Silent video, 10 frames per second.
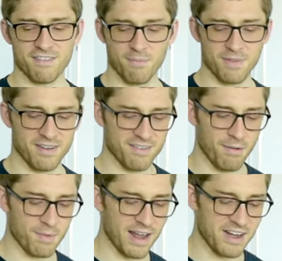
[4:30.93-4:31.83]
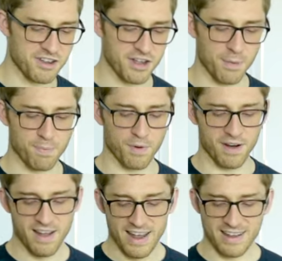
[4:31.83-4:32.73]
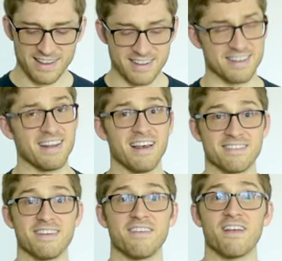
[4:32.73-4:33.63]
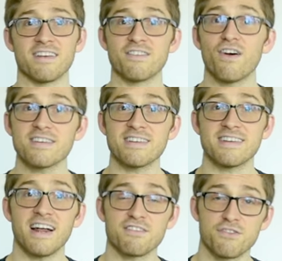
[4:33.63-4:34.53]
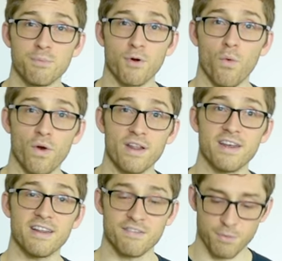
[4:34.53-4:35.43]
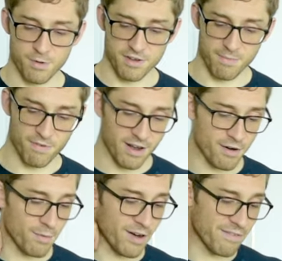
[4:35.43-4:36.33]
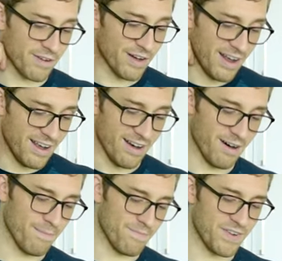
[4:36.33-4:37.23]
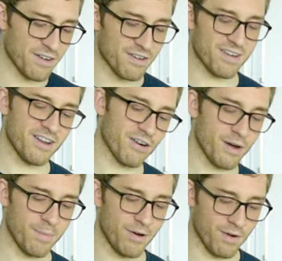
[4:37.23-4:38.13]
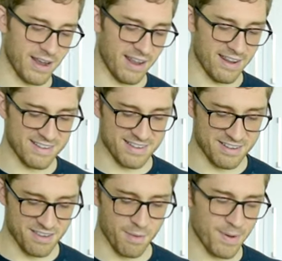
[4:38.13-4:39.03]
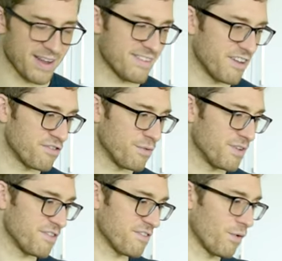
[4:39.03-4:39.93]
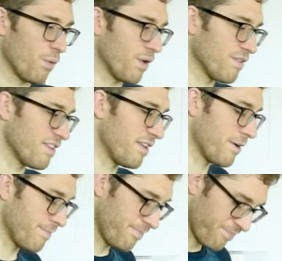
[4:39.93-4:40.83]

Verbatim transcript: Something, some kind of chip where at least as, as, as long as it's not super oily and super deep fried or whatever, um, you're, you're gonna be okay. That's the biggest issue is just the oils in there.